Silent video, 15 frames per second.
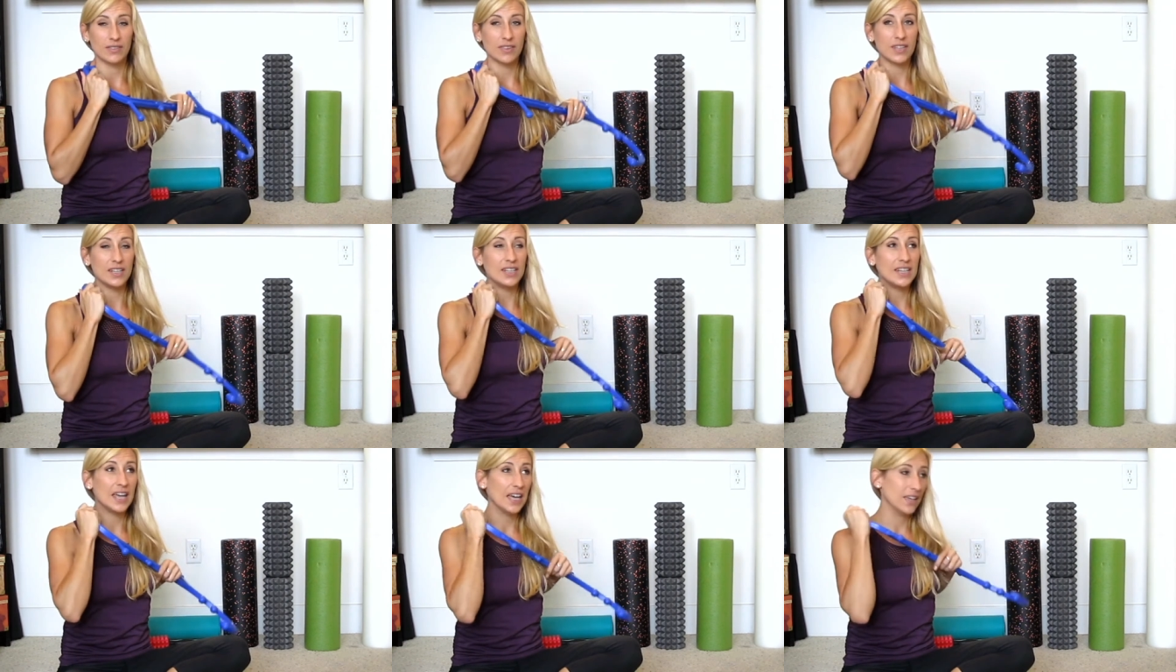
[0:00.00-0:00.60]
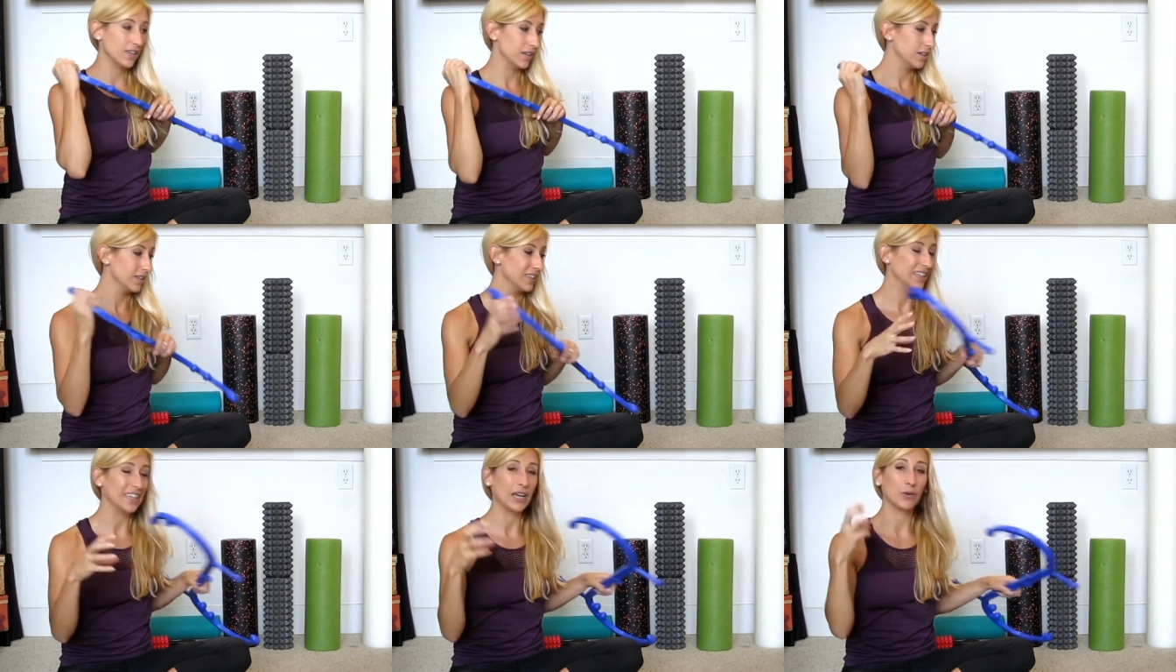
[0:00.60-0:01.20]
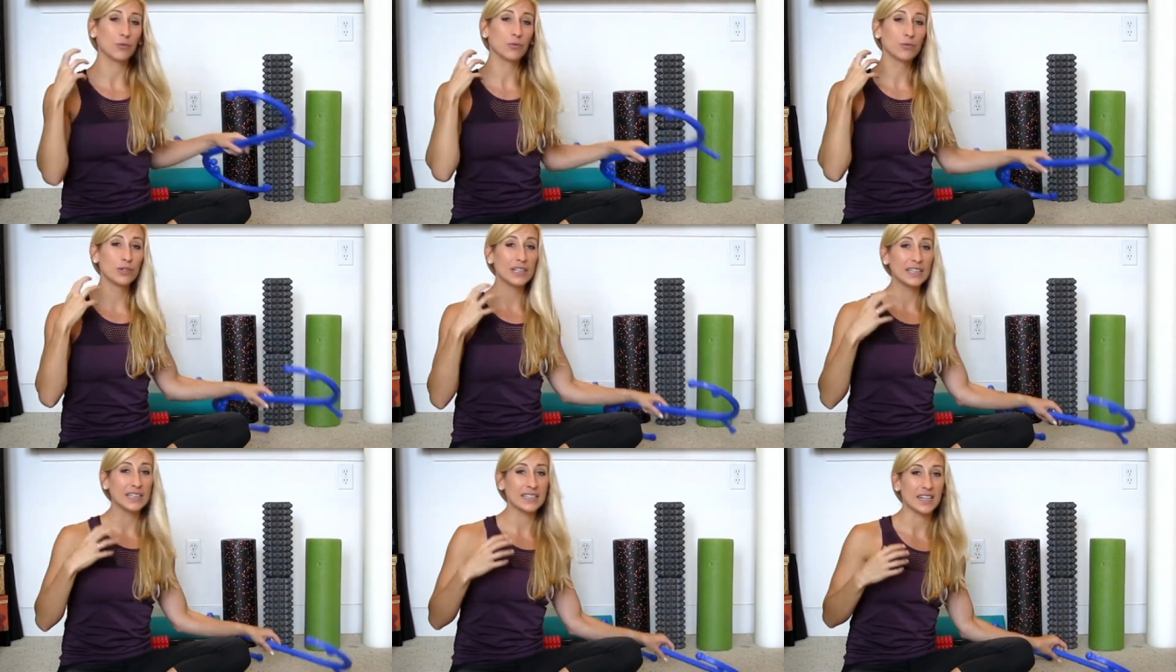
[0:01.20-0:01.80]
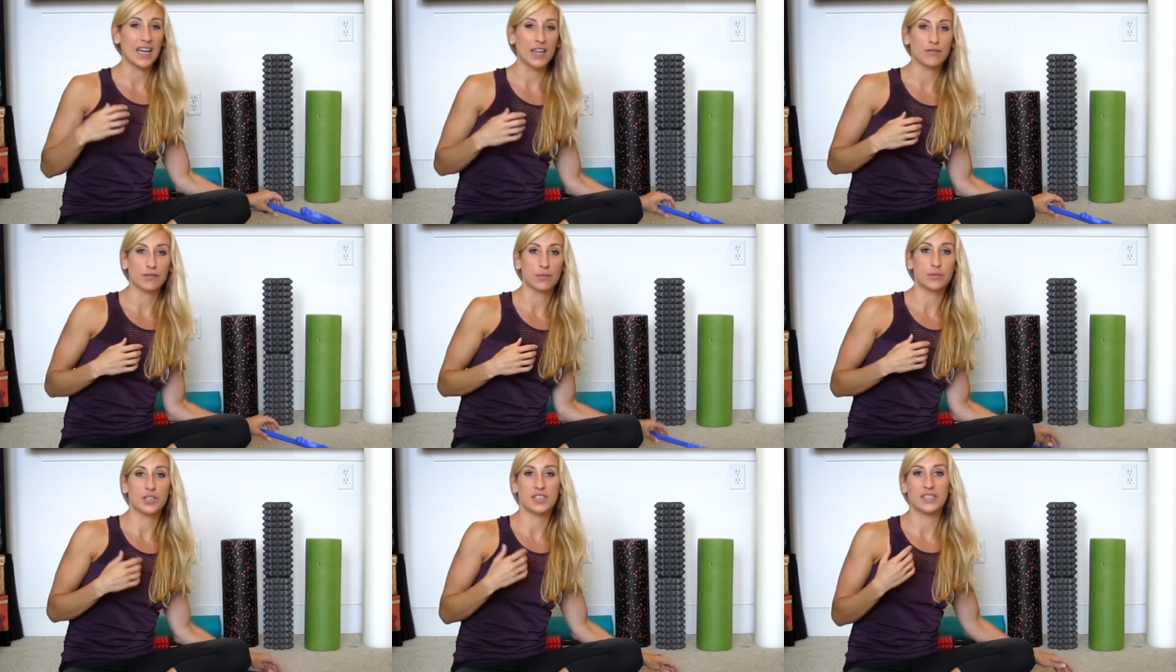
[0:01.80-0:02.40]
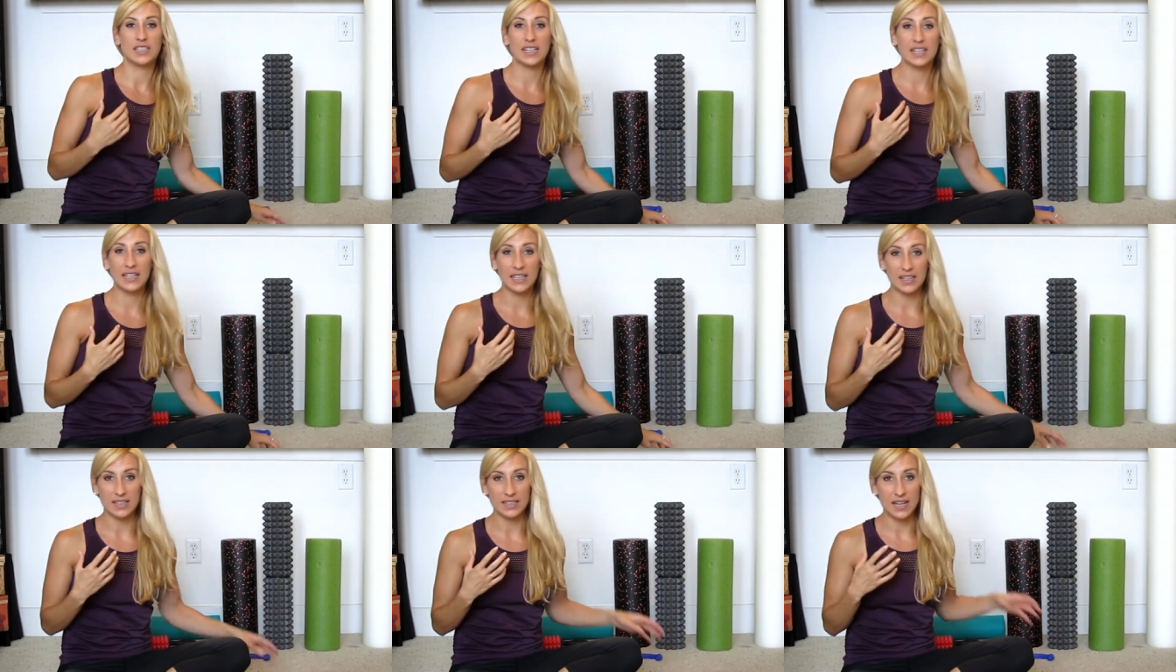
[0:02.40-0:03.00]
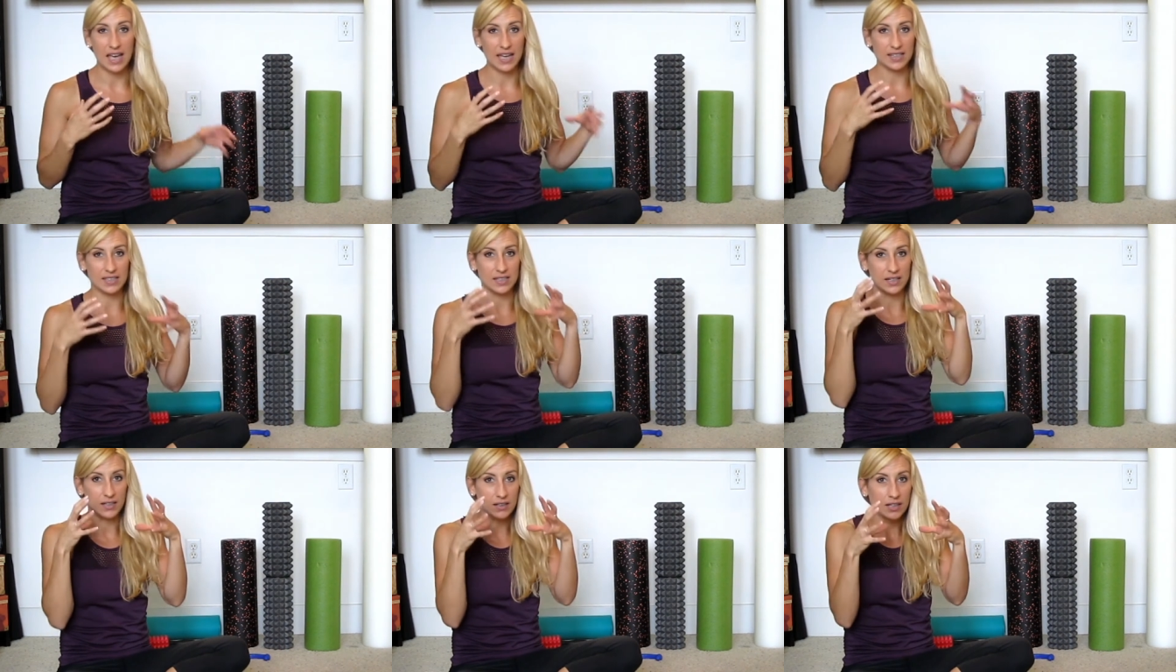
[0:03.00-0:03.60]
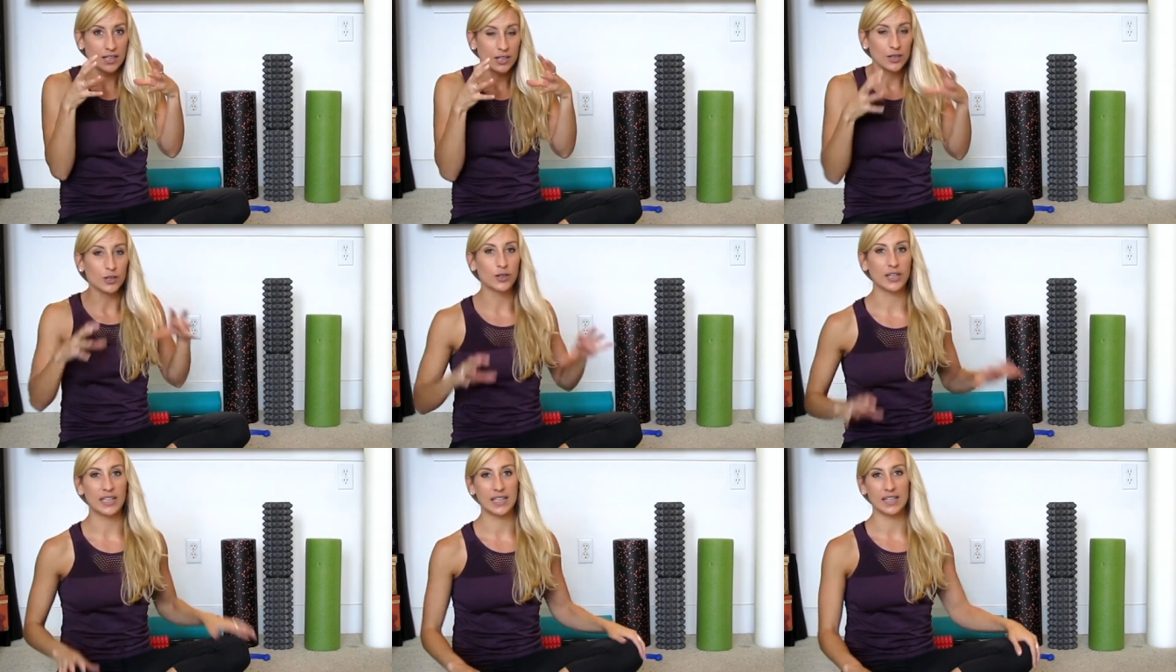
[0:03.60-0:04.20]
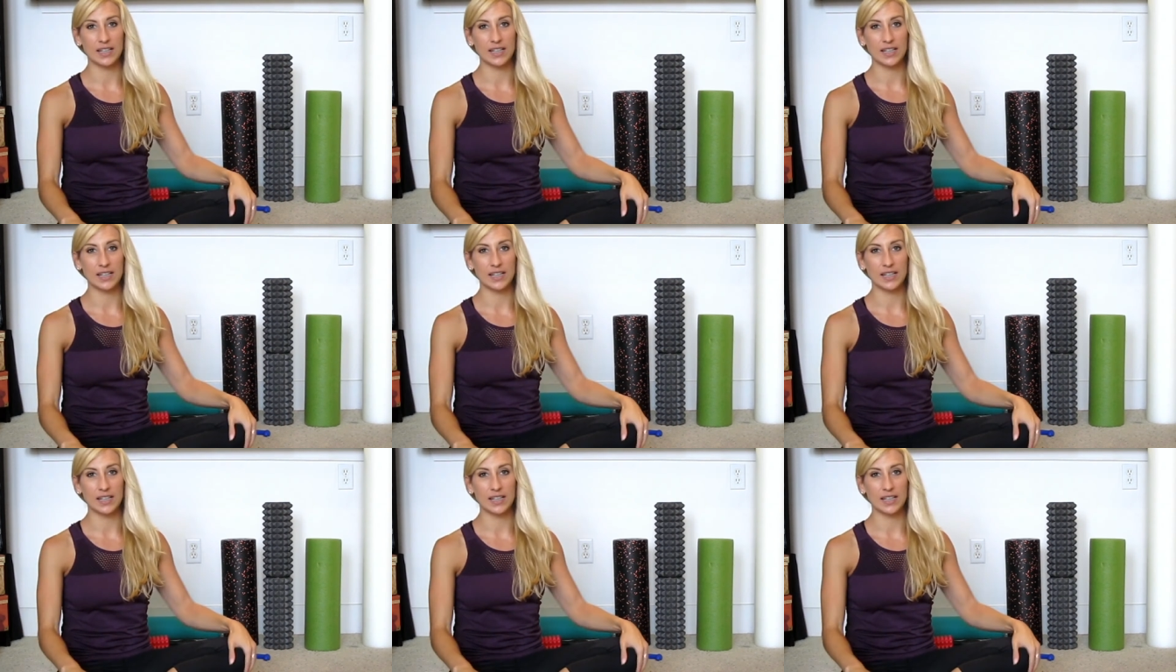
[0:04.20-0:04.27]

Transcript: the neck can get really tight from just sitting at a desk and looking